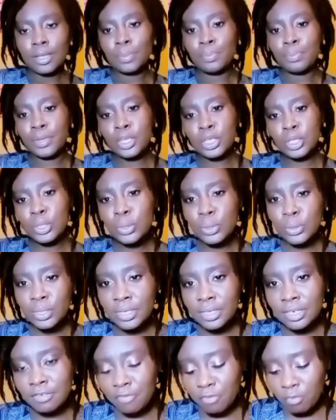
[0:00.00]
big zulu
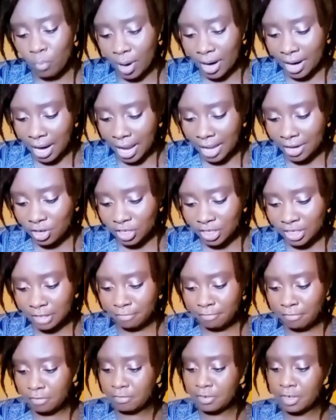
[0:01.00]
did
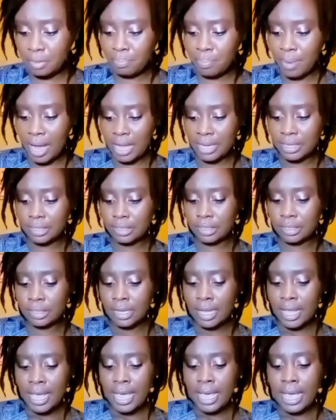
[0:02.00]
150
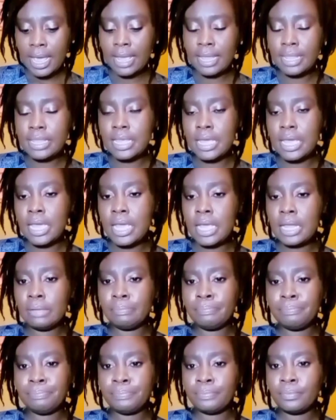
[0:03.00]
bars and
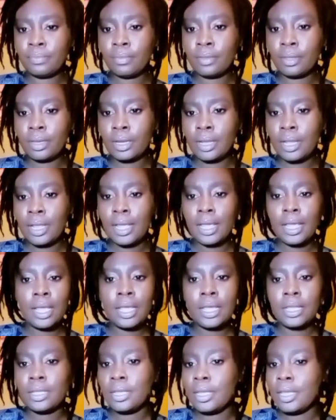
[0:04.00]
then
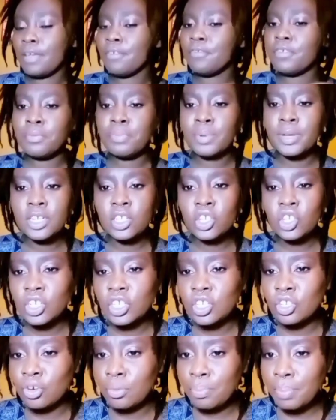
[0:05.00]
everybody
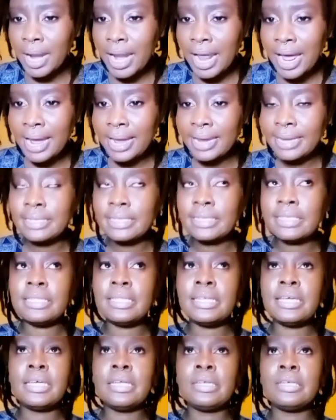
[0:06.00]
just replied and
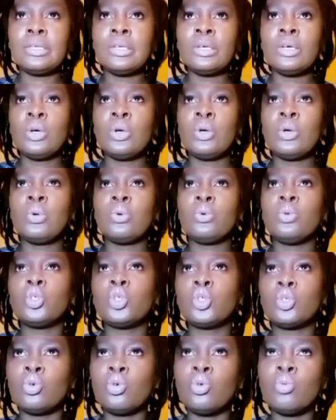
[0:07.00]
then
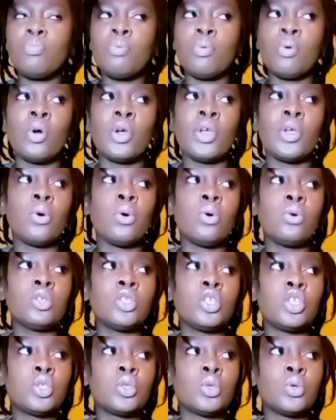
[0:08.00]
uzulu boy
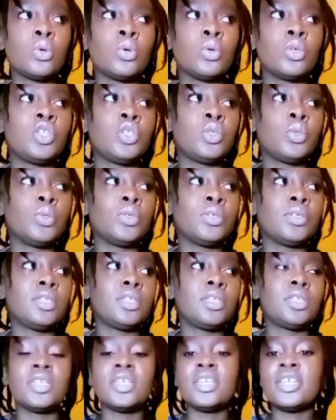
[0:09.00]
also do,
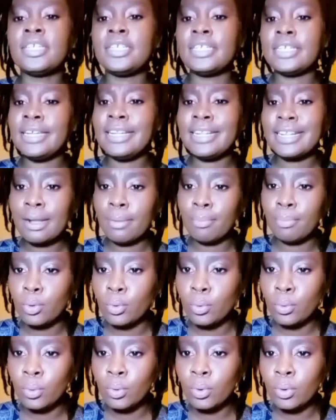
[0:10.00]
did
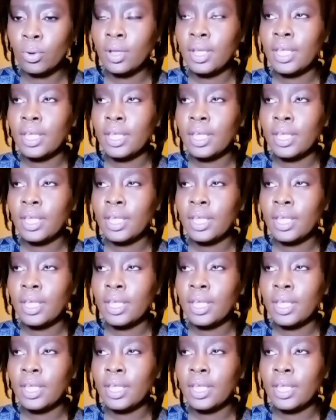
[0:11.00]
Intlambuluko